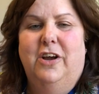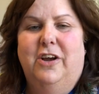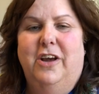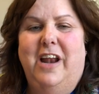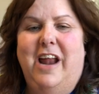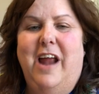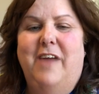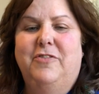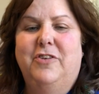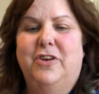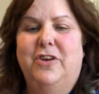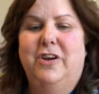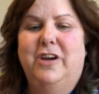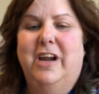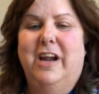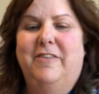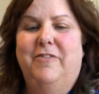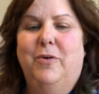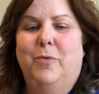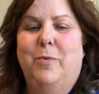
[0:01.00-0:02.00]
Good afternoon,
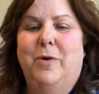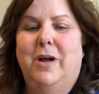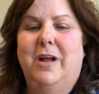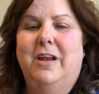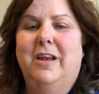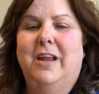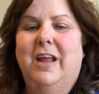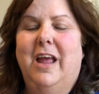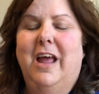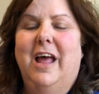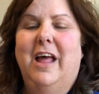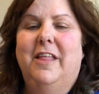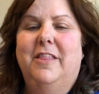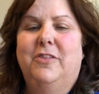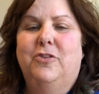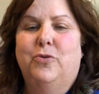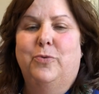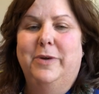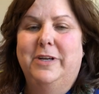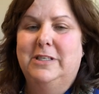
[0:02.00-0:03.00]
everyone.
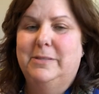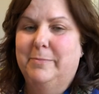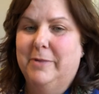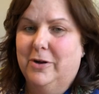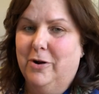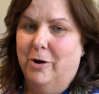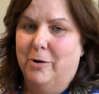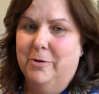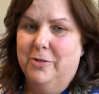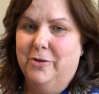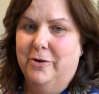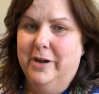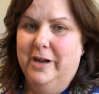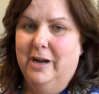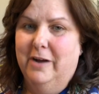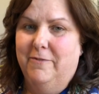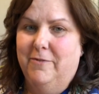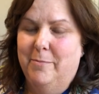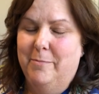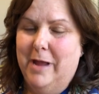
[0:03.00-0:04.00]
Teresa MacArthur
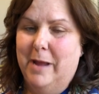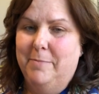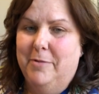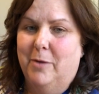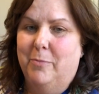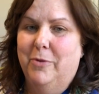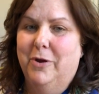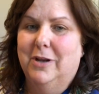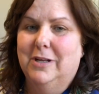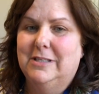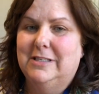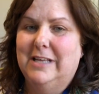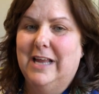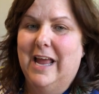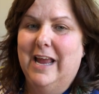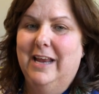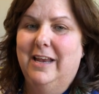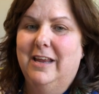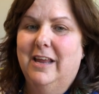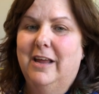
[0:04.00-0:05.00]
here from Mabon Real
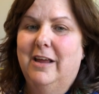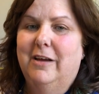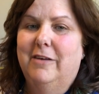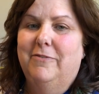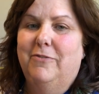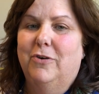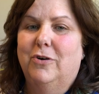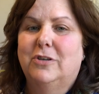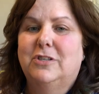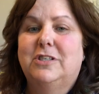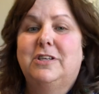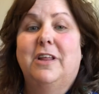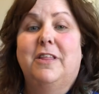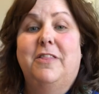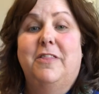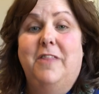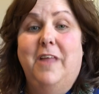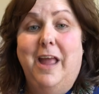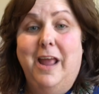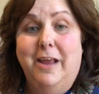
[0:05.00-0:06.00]
Estate. First,
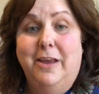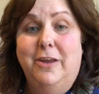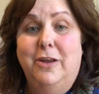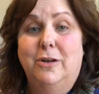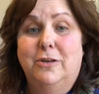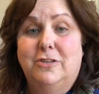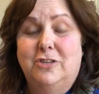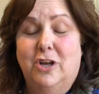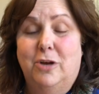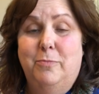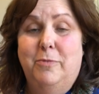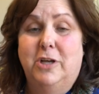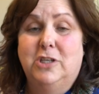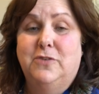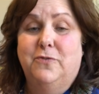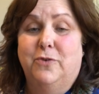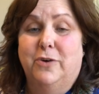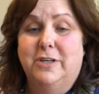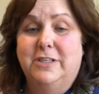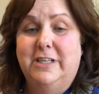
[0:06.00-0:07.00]
thank you so
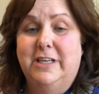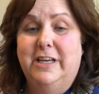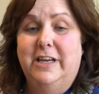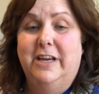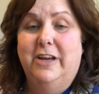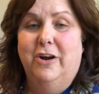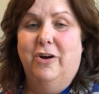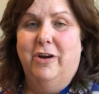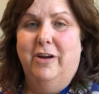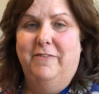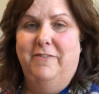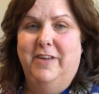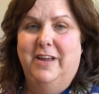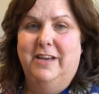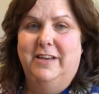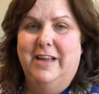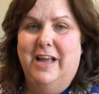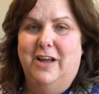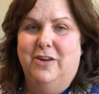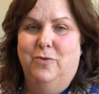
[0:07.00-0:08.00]
much for attending our
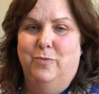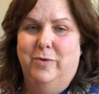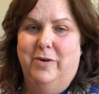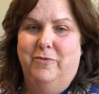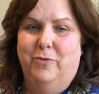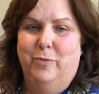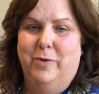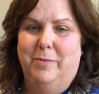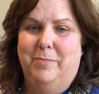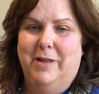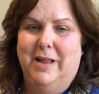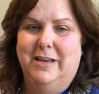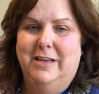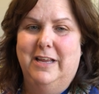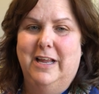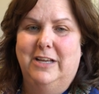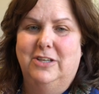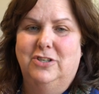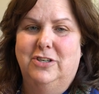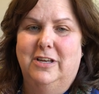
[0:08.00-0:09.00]
event out in Riverwood
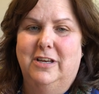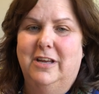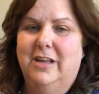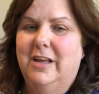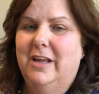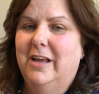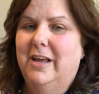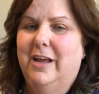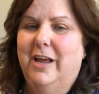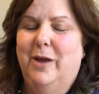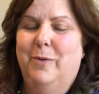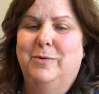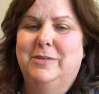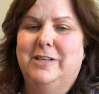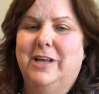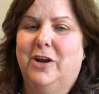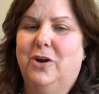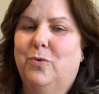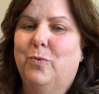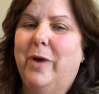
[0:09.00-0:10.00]
Plantation. It
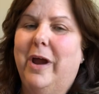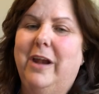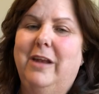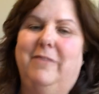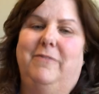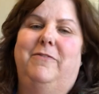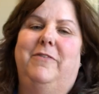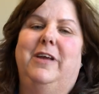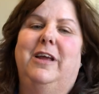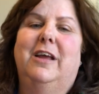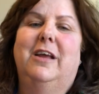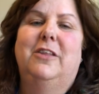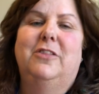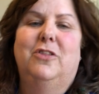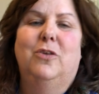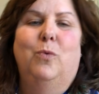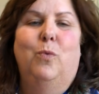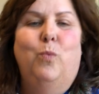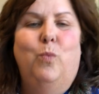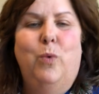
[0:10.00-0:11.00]
was a great event.
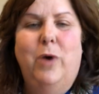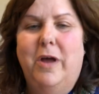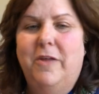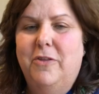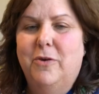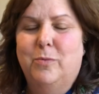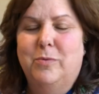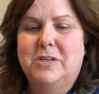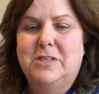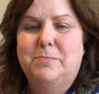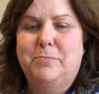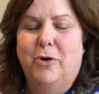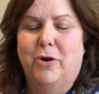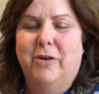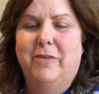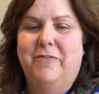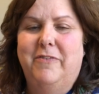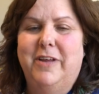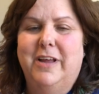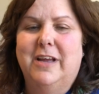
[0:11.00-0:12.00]
The weather was
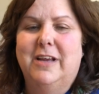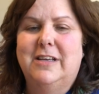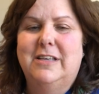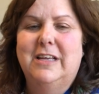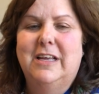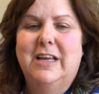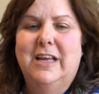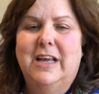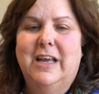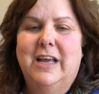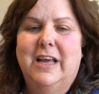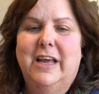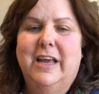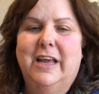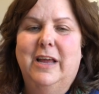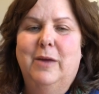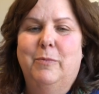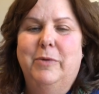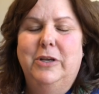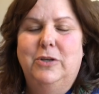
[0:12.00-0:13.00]
perfect,
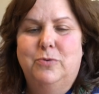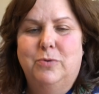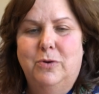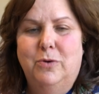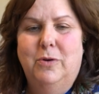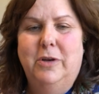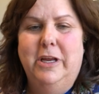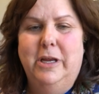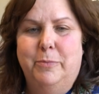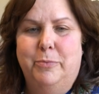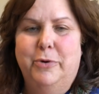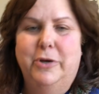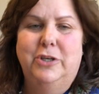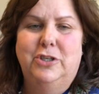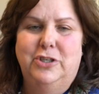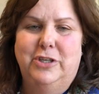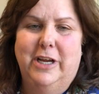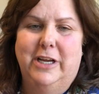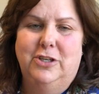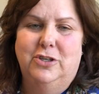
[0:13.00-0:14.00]
and we truly
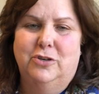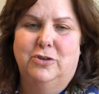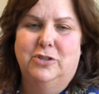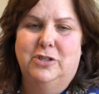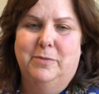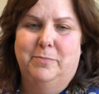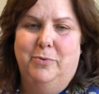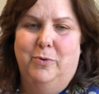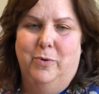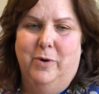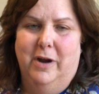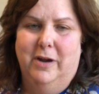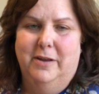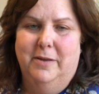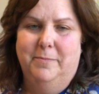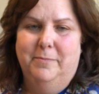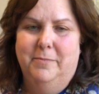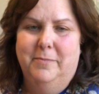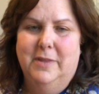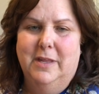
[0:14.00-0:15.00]
appreciate your support.